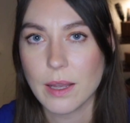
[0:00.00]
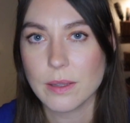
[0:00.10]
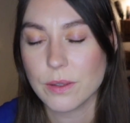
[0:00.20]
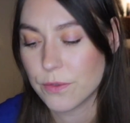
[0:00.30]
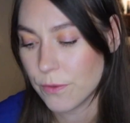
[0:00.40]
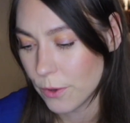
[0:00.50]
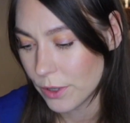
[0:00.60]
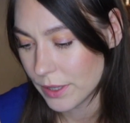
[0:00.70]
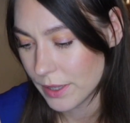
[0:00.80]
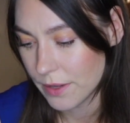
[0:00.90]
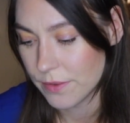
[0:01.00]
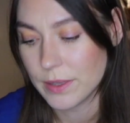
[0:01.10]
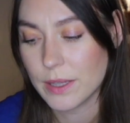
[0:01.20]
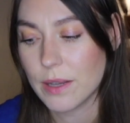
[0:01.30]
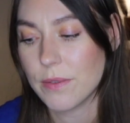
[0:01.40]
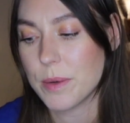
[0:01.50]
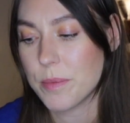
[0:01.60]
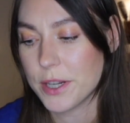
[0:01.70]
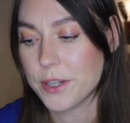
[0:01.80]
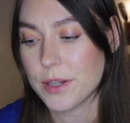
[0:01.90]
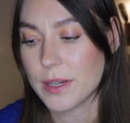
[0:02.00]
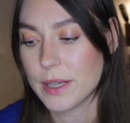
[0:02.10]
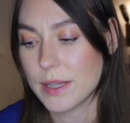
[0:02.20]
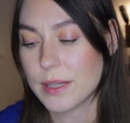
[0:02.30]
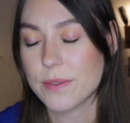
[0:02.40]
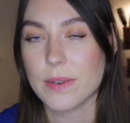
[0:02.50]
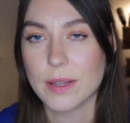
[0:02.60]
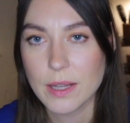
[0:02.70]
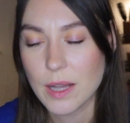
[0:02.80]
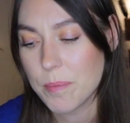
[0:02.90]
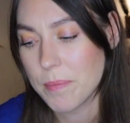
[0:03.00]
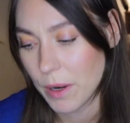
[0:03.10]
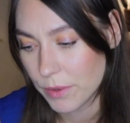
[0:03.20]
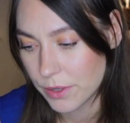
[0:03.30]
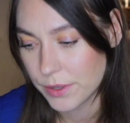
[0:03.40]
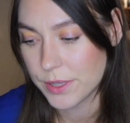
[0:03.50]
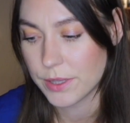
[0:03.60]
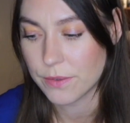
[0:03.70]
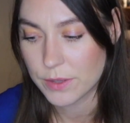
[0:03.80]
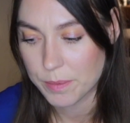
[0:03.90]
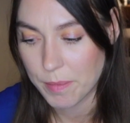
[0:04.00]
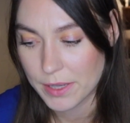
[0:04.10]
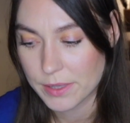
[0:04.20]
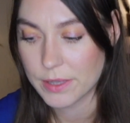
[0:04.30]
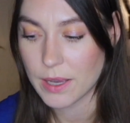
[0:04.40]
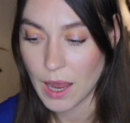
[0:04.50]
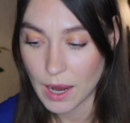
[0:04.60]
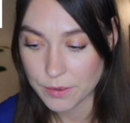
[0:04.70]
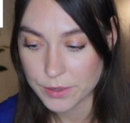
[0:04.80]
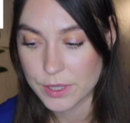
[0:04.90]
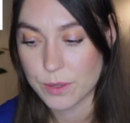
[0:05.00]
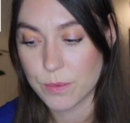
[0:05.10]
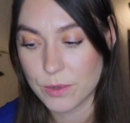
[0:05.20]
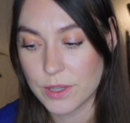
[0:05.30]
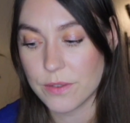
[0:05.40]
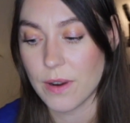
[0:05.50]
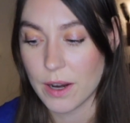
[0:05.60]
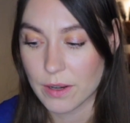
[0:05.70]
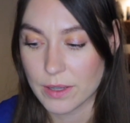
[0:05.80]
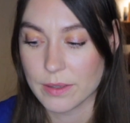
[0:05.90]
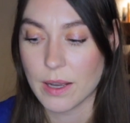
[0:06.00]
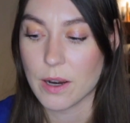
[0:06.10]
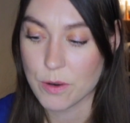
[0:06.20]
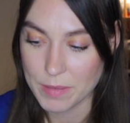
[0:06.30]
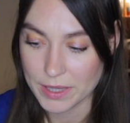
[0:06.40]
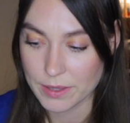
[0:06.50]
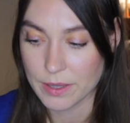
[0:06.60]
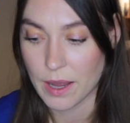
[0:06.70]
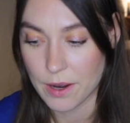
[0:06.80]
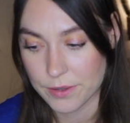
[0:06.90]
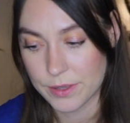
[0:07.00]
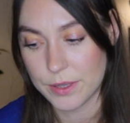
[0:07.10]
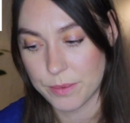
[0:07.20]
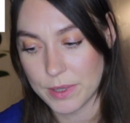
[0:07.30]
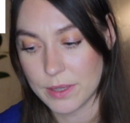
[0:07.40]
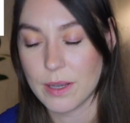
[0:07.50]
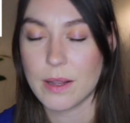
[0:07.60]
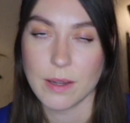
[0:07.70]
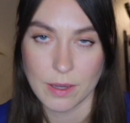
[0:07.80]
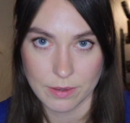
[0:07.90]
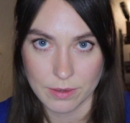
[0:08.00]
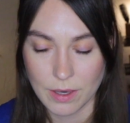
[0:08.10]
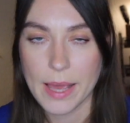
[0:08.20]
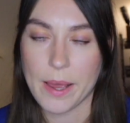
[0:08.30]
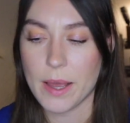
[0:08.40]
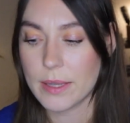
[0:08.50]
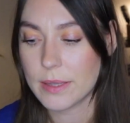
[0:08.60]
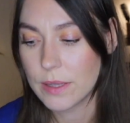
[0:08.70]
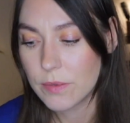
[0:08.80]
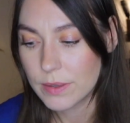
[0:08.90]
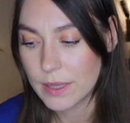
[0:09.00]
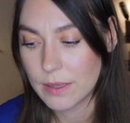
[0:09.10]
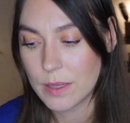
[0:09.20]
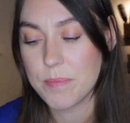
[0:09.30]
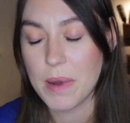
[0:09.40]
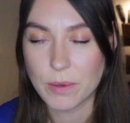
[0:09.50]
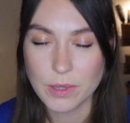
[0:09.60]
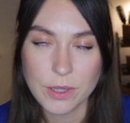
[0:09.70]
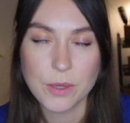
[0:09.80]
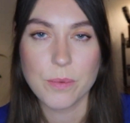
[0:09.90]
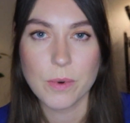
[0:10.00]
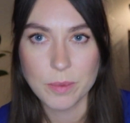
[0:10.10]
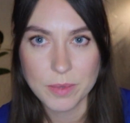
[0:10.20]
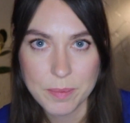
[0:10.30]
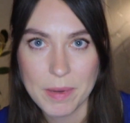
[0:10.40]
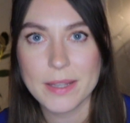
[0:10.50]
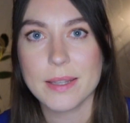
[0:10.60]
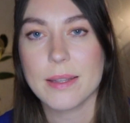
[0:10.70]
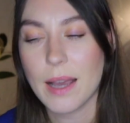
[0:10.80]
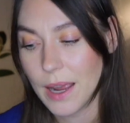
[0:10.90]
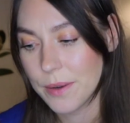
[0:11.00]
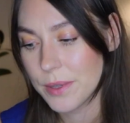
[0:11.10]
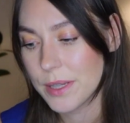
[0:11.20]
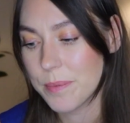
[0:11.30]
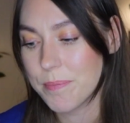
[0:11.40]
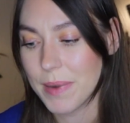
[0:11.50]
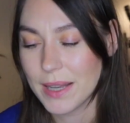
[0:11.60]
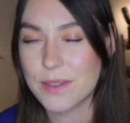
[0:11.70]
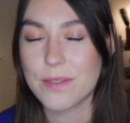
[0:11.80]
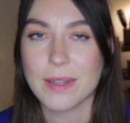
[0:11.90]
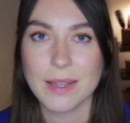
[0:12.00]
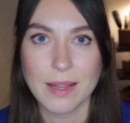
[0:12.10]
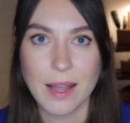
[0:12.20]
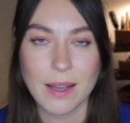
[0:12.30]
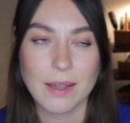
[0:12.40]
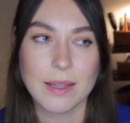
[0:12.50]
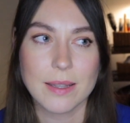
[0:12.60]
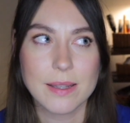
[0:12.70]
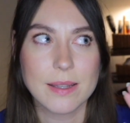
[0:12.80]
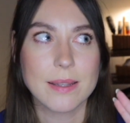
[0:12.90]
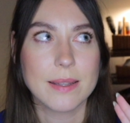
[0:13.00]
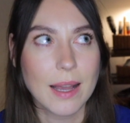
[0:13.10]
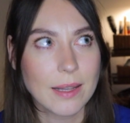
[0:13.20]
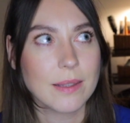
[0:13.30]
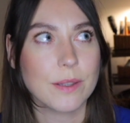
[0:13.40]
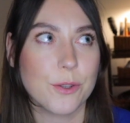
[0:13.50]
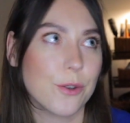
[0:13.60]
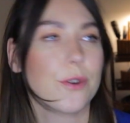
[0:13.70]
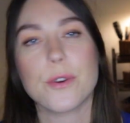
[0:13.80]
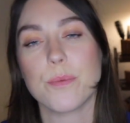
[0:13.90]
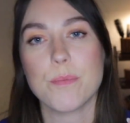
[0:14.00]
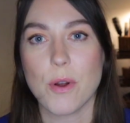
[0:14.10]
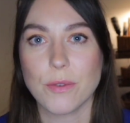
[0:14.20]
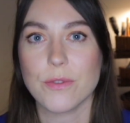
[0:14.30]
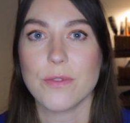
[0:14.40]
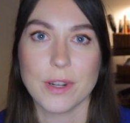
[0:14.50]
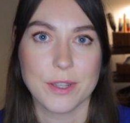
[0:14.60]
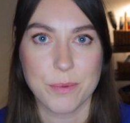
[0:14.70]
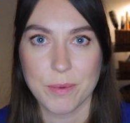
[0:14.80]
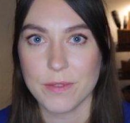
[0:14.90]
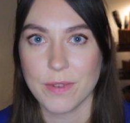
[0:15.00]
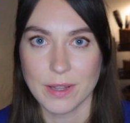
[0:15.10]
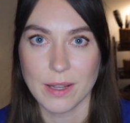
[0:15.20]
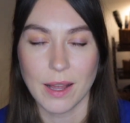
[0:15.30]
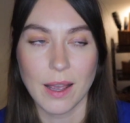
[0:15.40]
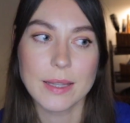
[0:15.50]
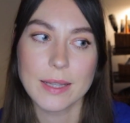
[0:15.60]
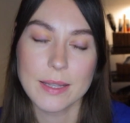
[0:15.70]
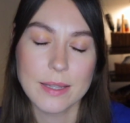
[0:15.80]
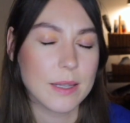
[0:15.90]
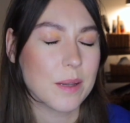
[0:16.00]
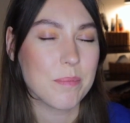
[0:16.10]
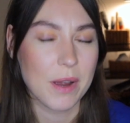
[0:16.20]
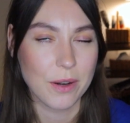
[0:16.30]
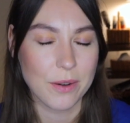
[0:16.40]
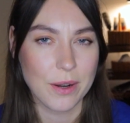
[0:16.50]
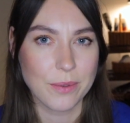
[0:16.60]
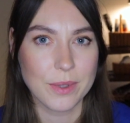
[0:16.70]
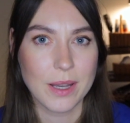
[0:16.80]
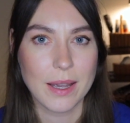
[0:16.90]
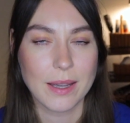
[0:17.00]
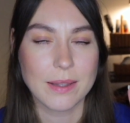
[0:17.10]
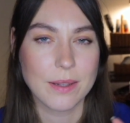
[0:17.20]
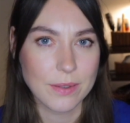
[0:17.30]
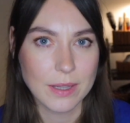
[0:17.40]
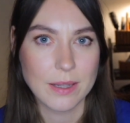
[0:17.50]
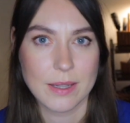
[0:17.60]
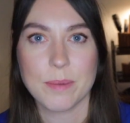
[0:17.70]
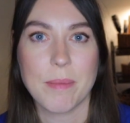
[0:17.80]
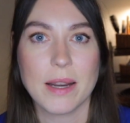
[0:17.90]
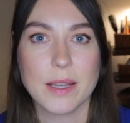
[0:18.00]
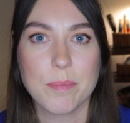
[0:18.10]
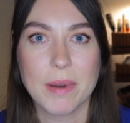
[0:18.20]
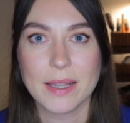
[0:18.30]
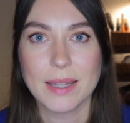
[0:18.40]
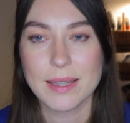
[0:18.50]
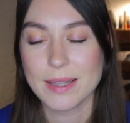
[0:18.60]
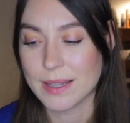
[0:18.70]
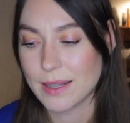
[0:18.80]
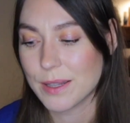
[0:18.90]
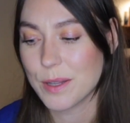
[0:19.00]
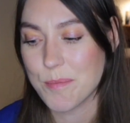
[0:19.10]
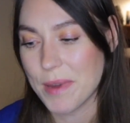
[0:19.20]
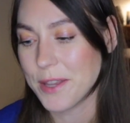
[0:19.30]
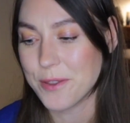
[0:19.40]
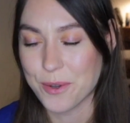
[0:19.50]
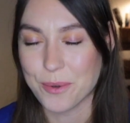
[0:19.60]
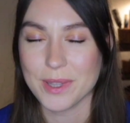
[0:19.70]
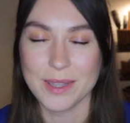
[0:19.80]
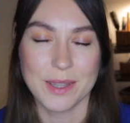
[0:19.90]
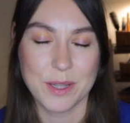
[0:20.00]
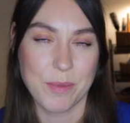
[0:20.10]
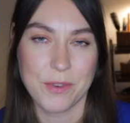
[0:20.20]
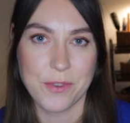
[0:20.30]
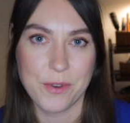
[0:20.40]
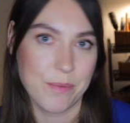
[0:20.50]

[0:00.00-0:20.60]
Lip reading: and for the Vanilla Vibration it's vanilla, powdery, soft spicy, iris, woody, violet, aromatic, earthy, sweet, leather. Yeah, definitely powdery, warm, spicy in iris, but vanilla, it's not your gourmand, very sweet vanilla. It is in the background, I can definitely smell it, but it's not the main note in this perfume